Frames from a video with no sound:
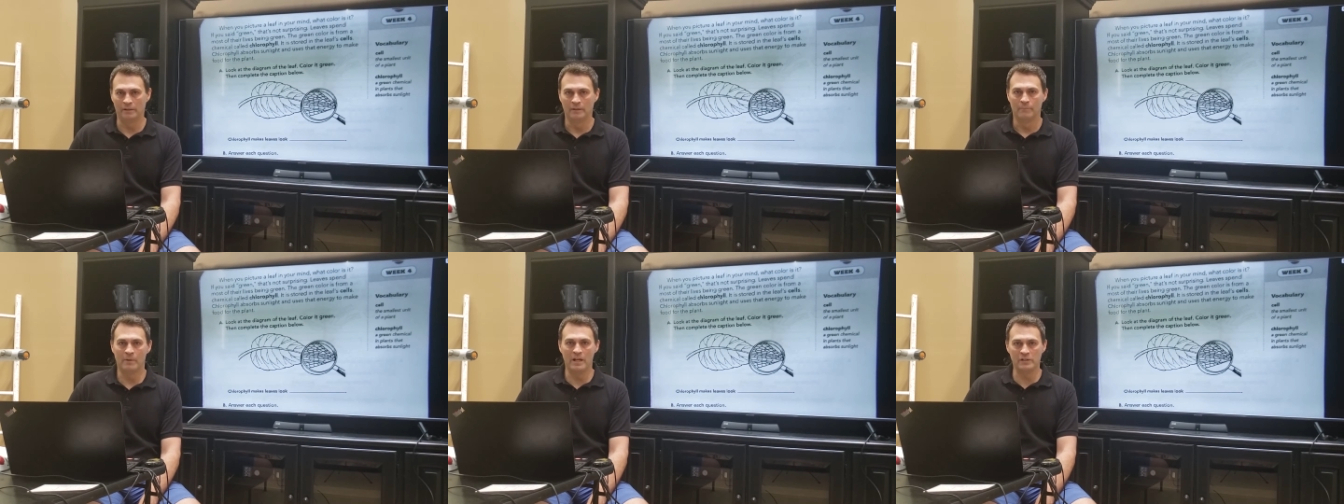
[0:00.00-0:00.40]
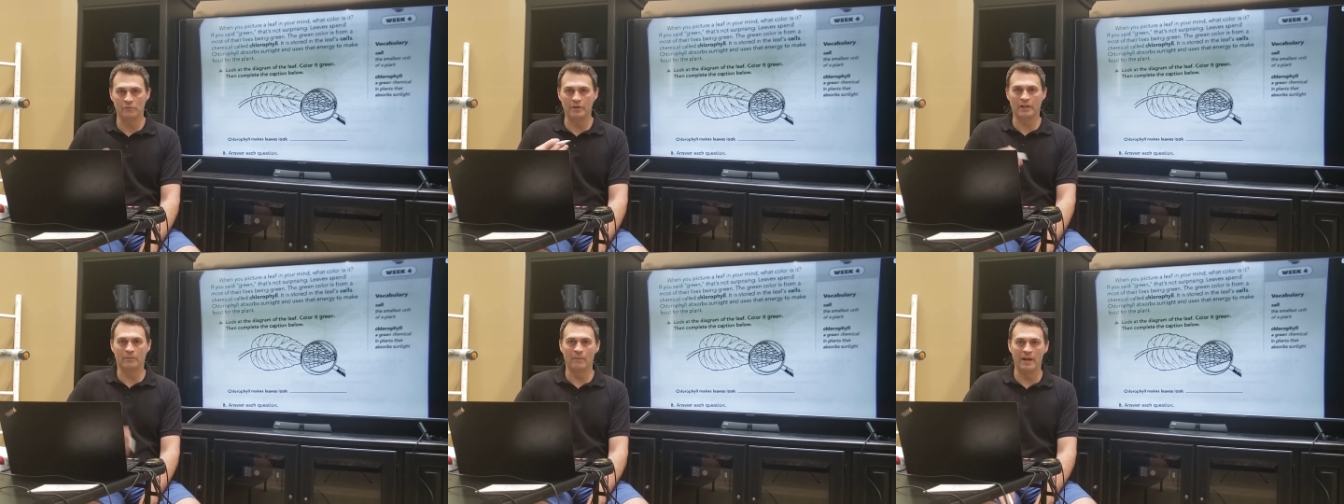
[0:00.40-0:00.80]
Imagine
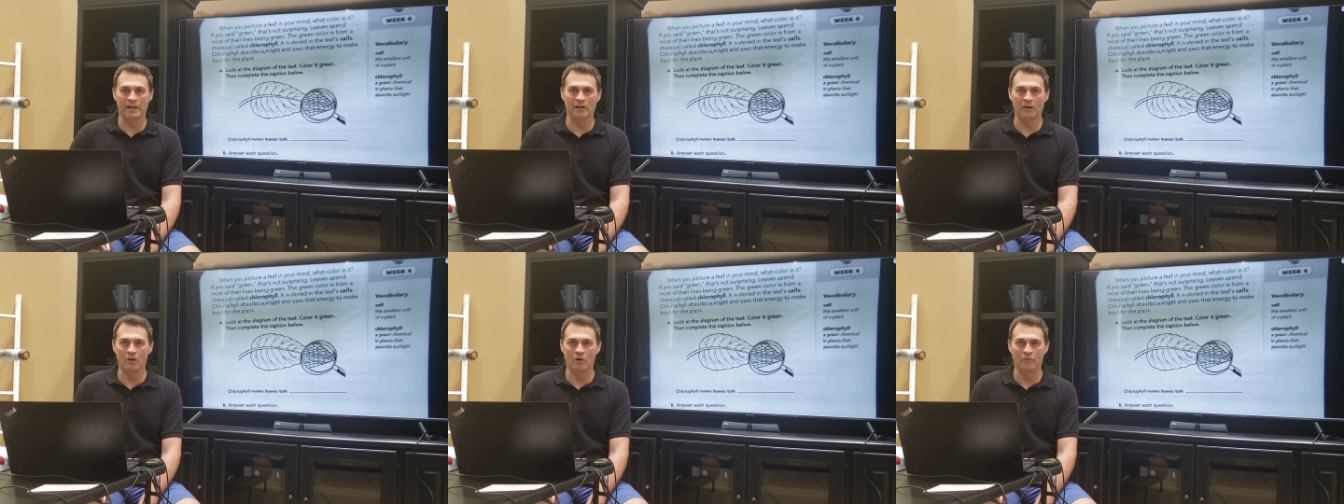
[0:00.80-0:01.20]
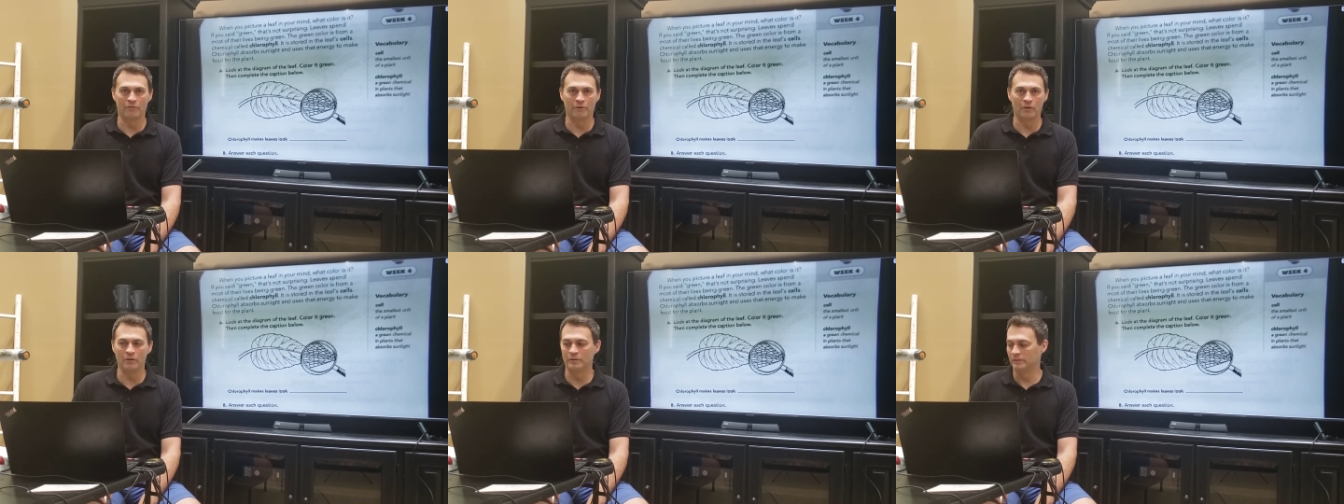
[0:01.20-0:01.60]
we could make our own
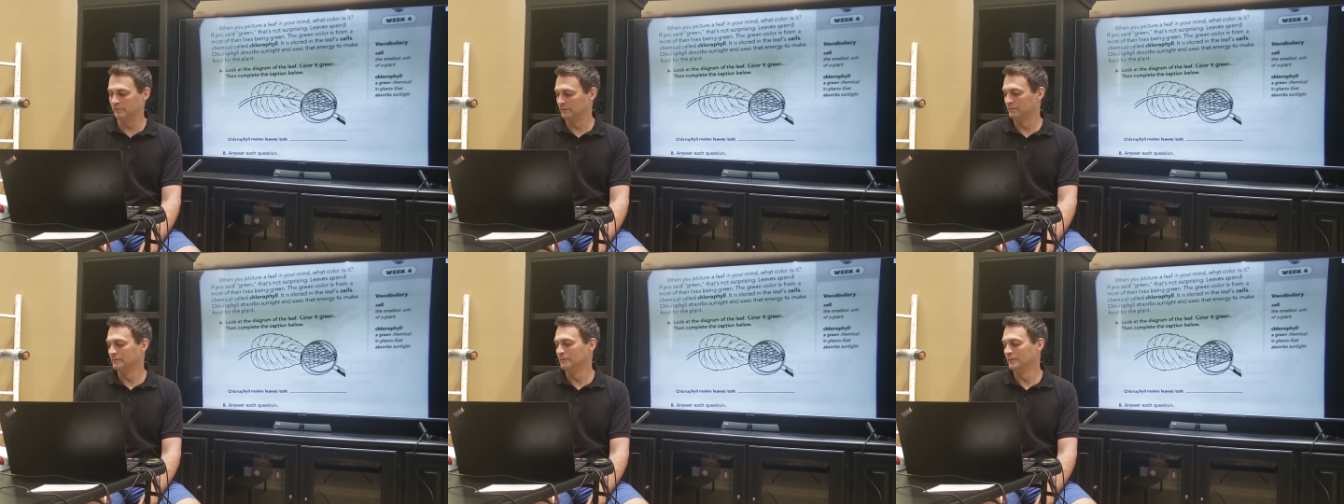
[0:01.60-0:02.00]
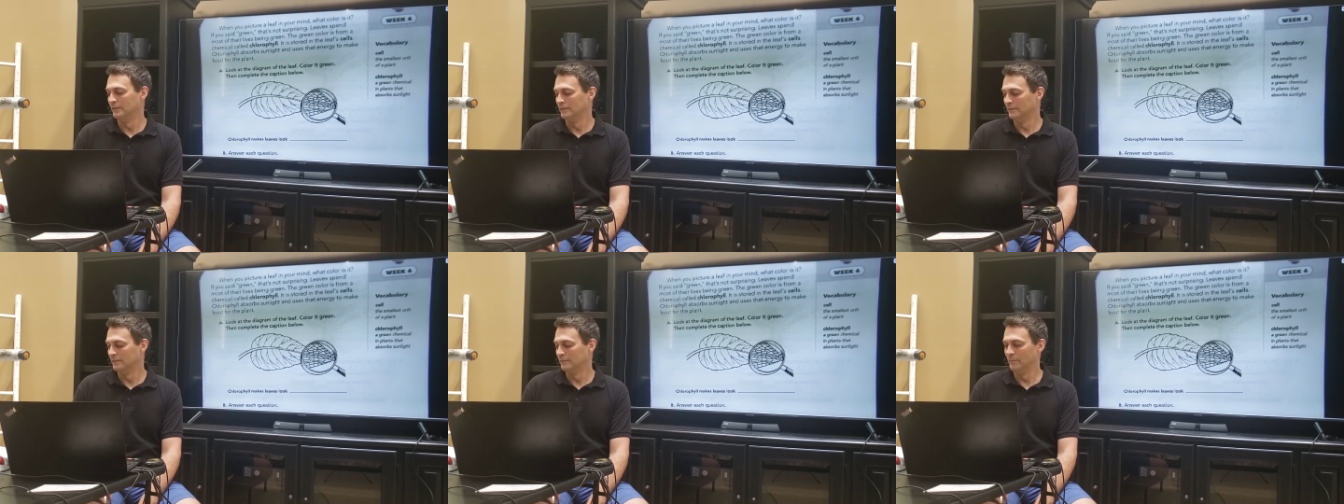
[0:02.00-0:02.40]
food.
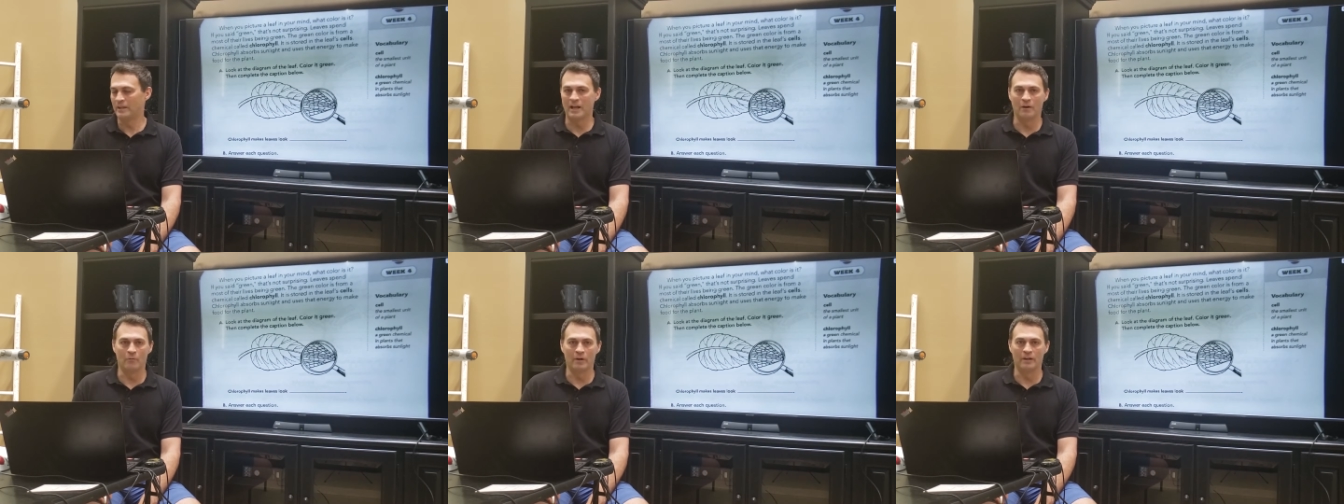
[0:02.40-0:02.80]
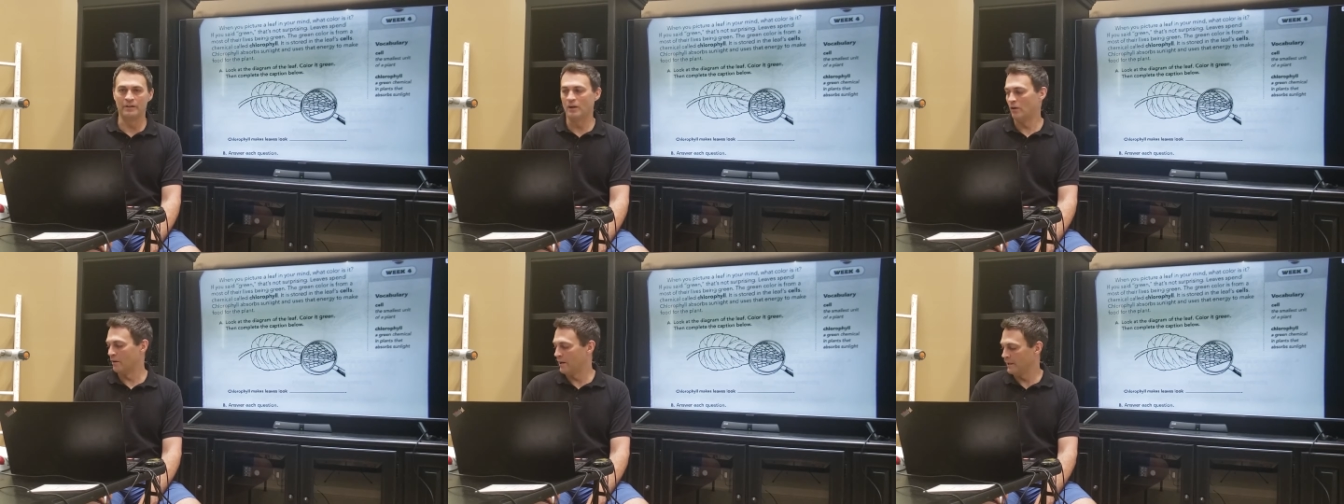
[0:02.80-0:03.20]
Be kind of weird
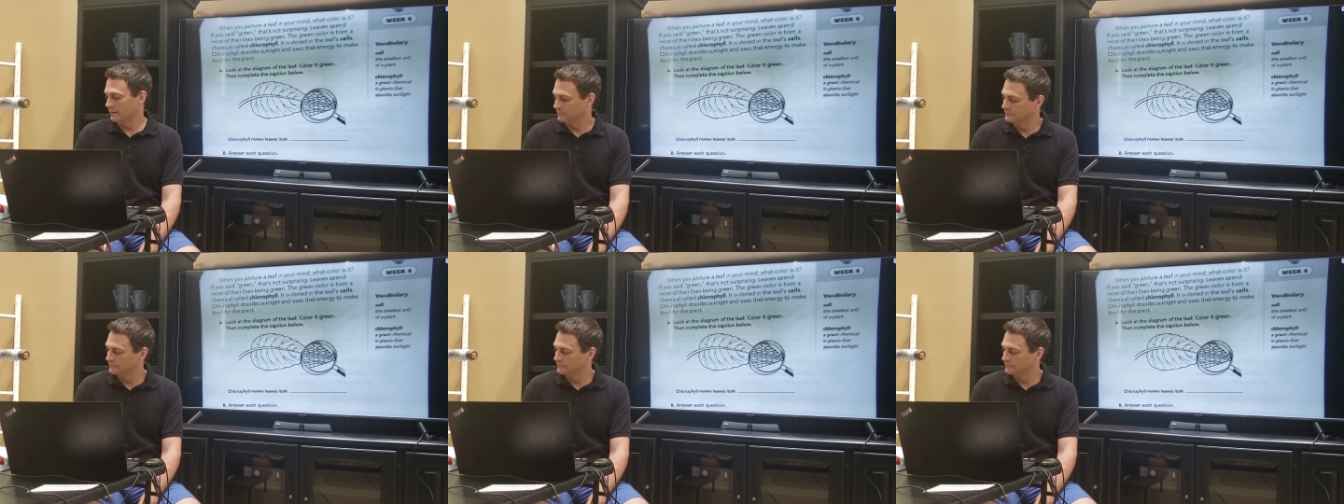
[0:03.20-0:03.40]
though, right?